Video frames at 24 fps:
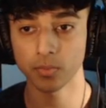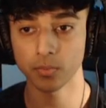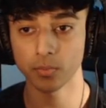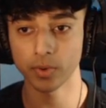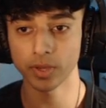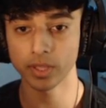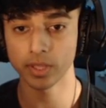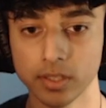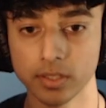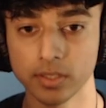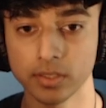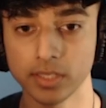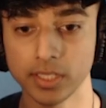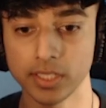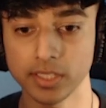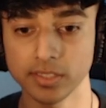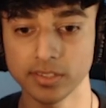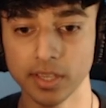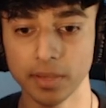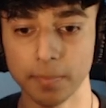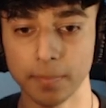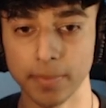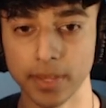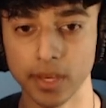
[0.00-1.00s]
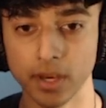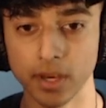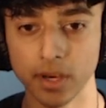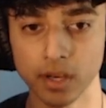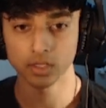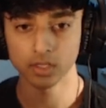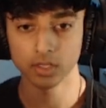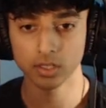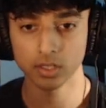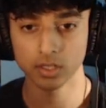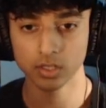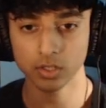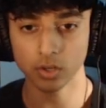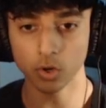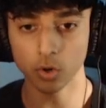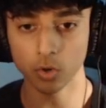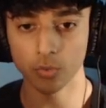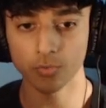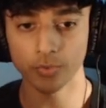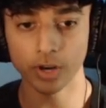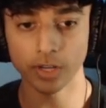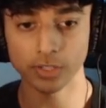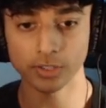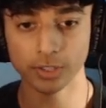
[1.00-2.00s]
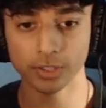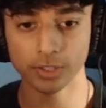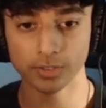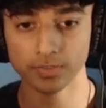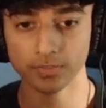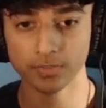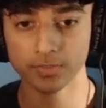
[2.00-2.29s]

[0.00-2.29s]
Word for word: Wait, did he say Mia? Oh, wrench.